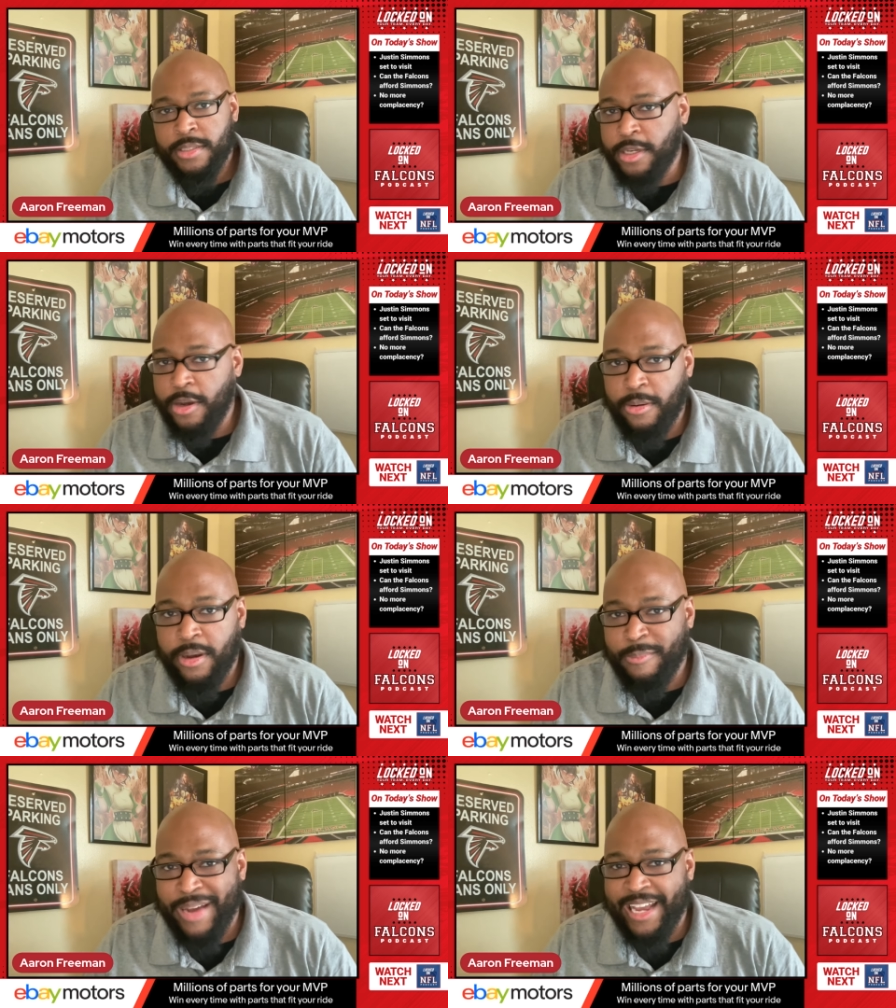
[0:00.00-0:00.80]
to
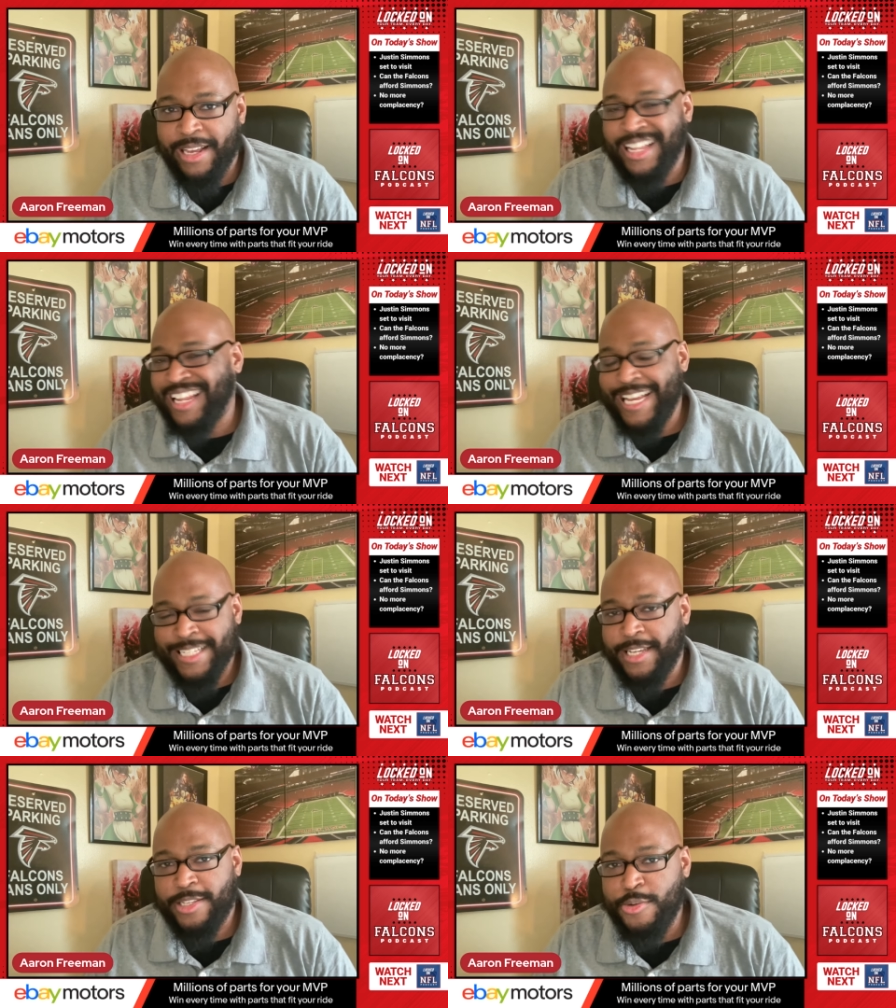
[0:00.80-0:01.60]
go on my
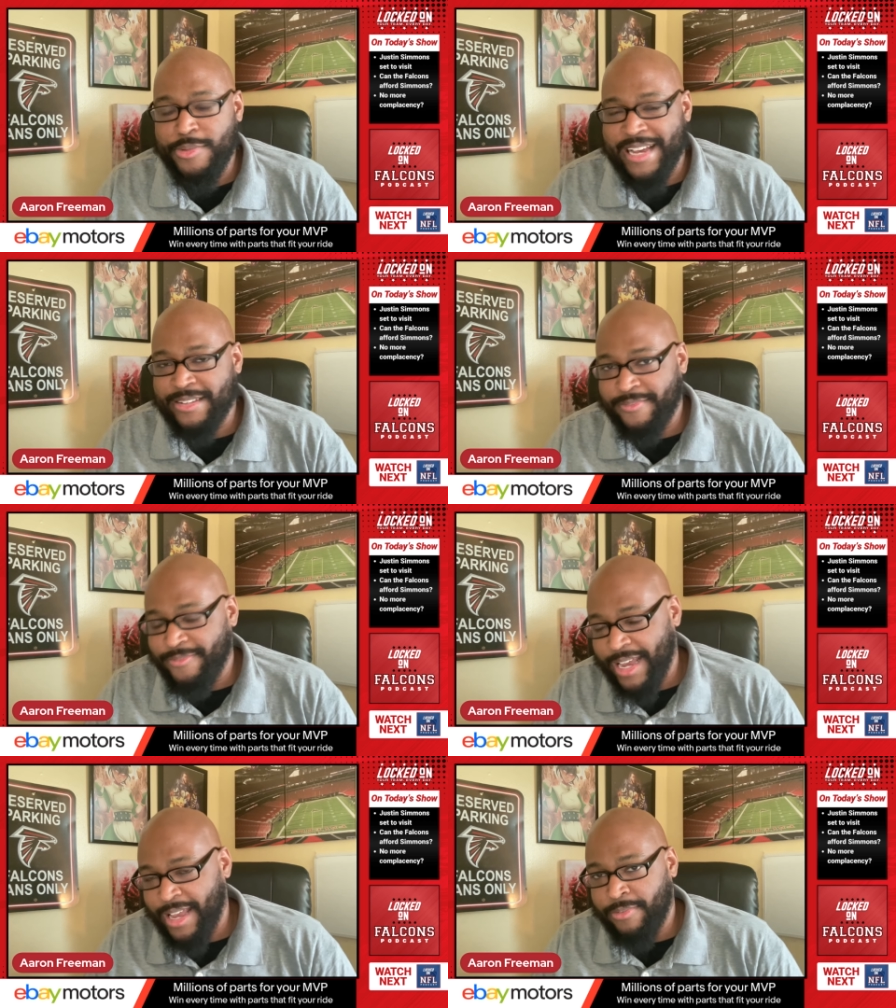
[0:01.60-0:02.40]
classic
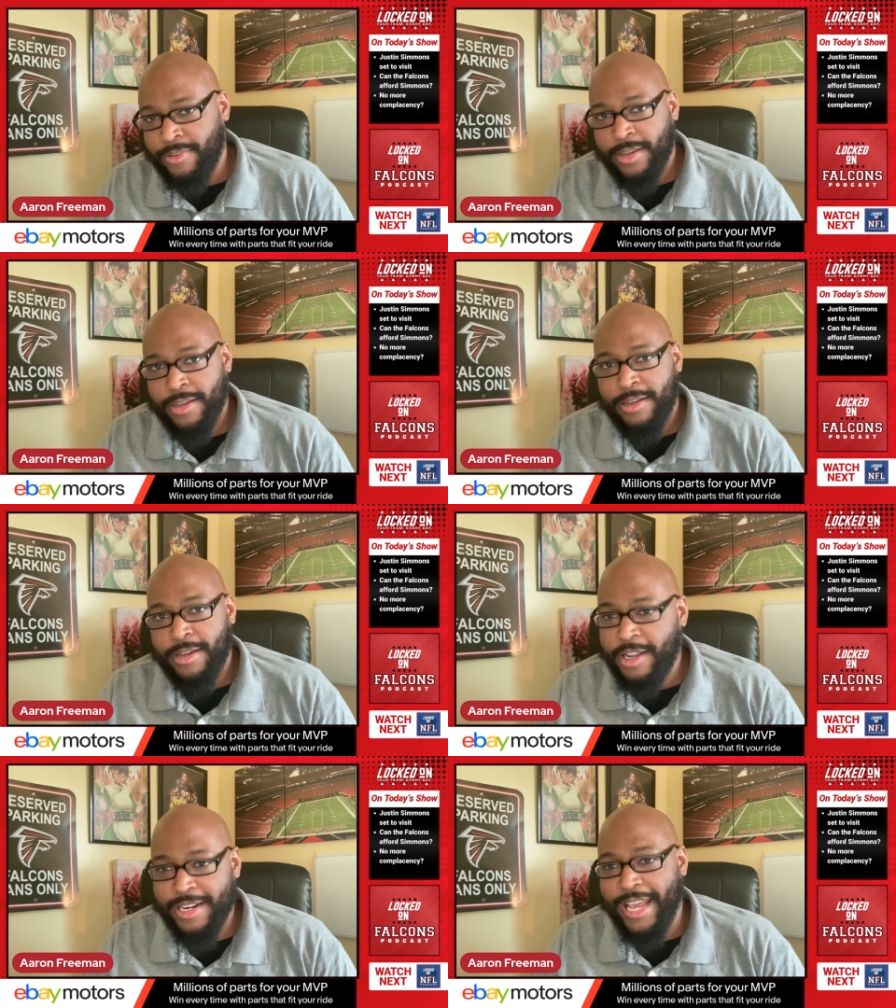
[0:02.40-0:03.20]
2005
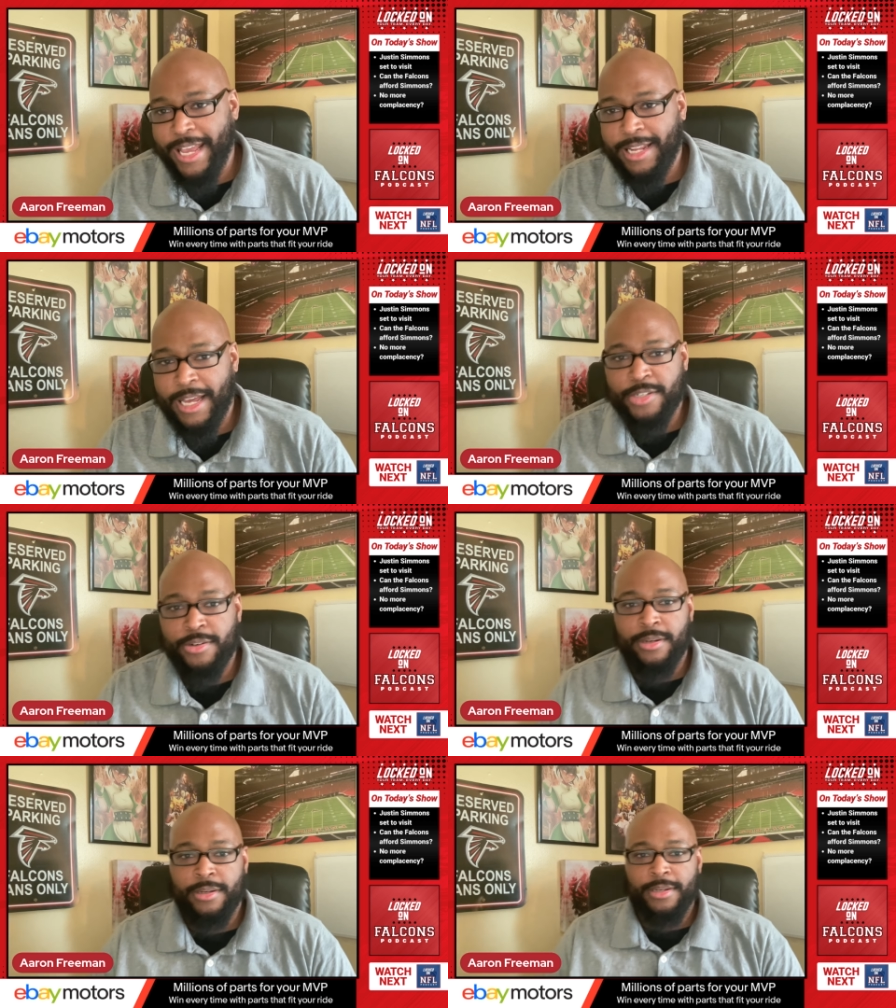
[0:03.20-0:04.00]
Hyundai
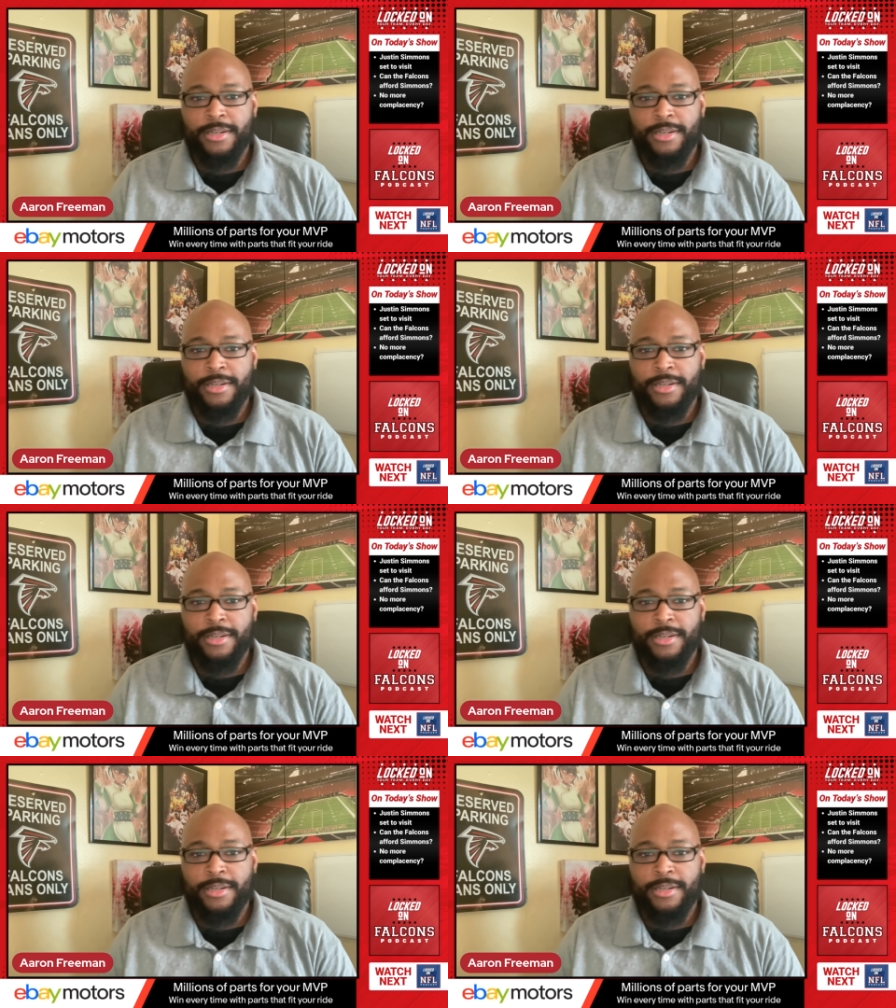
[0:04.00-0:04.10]
Elantra.